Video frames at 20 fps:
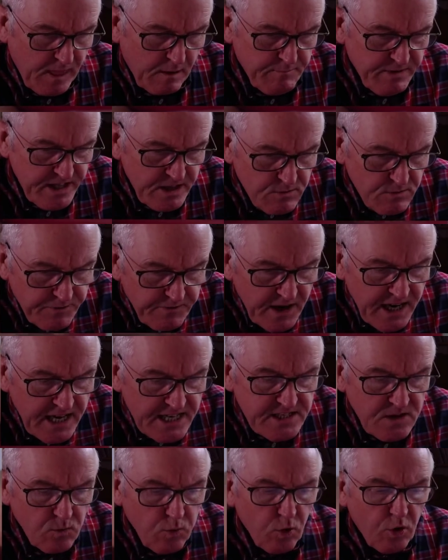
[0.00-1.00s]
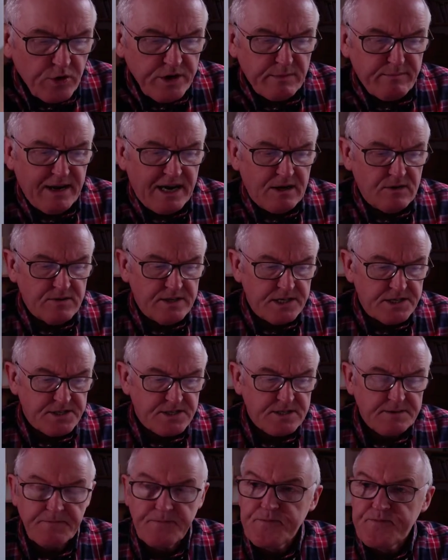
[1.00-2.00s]
But they were fair to warn about
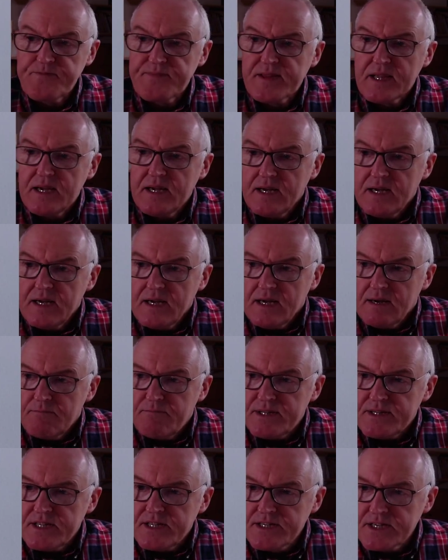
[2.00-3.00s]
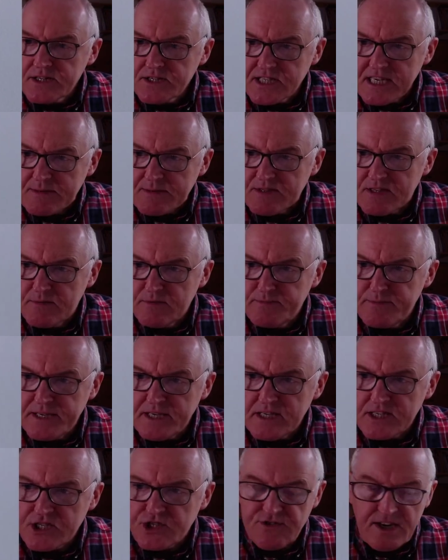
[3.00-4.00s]
this. But there does seem to have
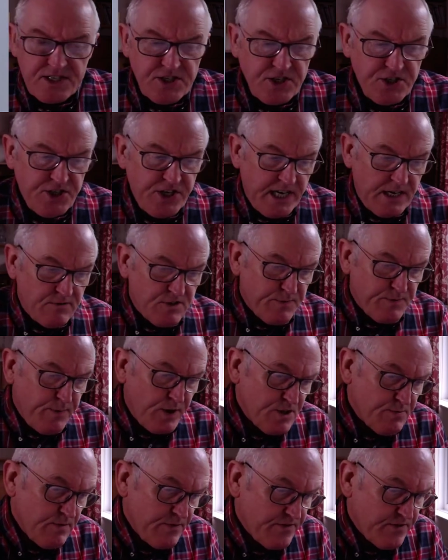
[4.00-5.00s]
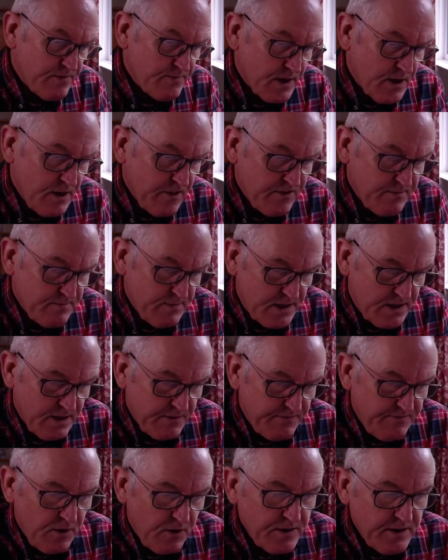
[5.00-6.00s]
been a strategy here. A spokesman from the government
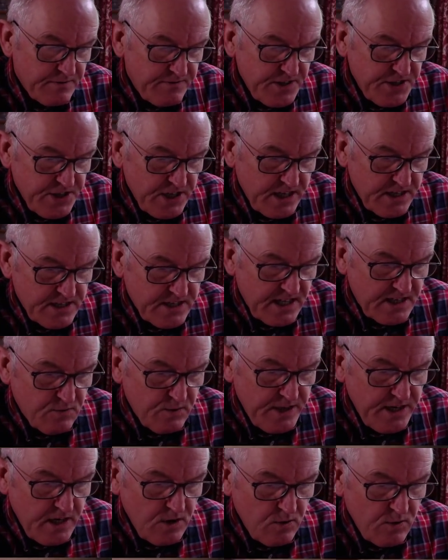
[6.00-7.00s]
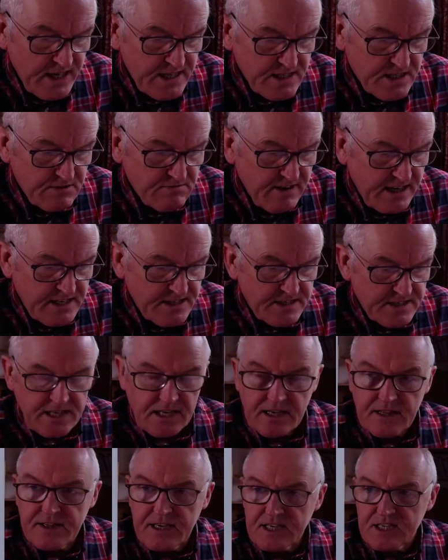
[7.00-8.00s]
unofficially has said we knew we had to range
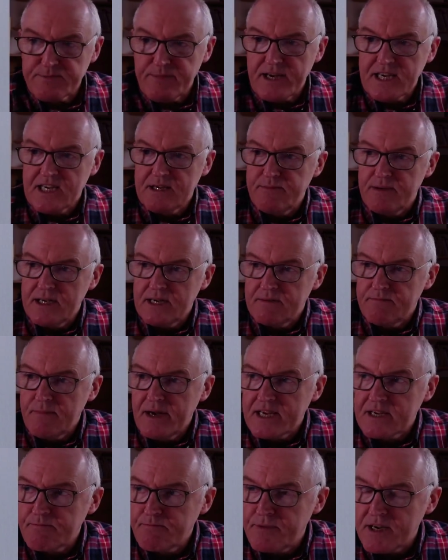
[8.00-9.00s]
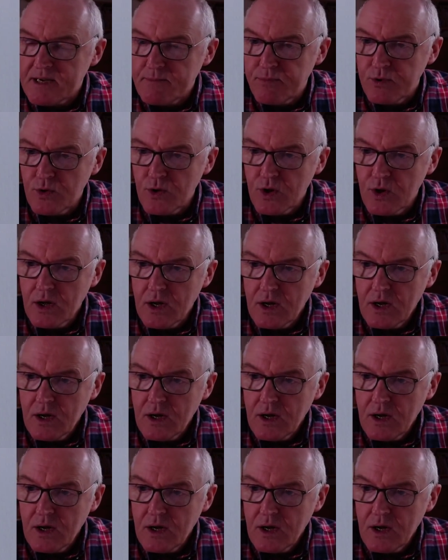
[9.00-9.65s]
things back a bit and make people